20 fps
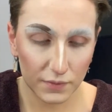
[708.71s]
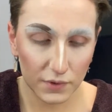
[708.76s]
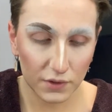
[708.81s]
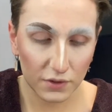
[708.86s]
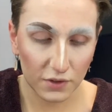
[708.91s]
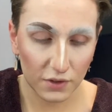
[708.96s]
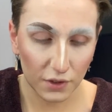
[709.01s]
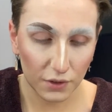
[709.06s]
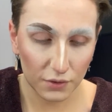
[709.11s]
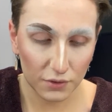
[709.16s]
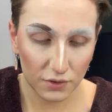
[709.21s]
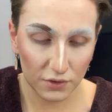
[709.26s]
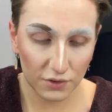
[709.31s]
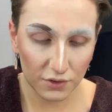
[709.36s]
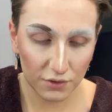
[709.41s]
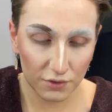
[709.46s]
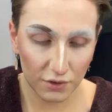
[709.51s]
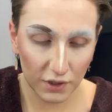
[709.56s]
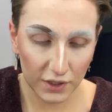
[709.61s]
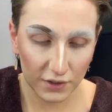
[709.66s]
So don't
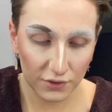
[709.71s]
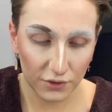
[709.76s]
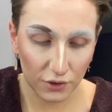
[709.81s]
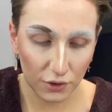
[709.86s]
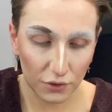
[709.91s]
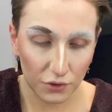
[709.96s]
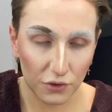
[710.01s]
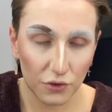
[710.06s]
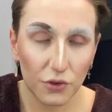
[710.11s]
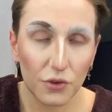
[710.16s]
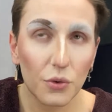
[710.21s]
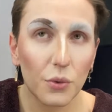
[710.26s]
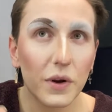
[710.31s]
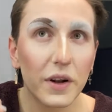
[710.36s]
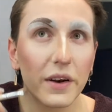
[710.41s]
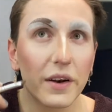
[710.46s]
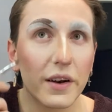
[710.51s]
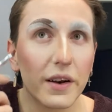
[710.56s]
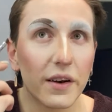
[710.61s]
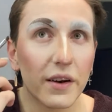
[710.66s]
stress your
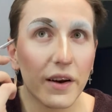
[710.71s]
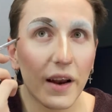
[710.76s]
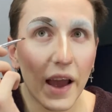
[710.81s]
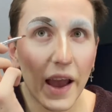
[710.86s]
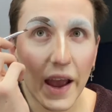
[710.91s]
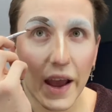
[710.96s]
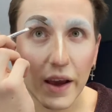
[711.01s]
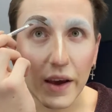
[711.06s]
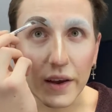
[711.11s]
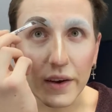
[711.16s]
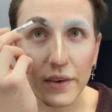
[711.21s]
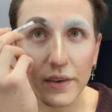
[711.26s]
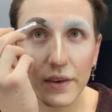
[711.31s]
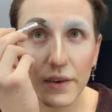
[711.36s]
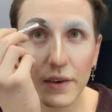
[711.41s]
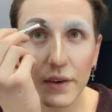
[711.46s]
sweet little head,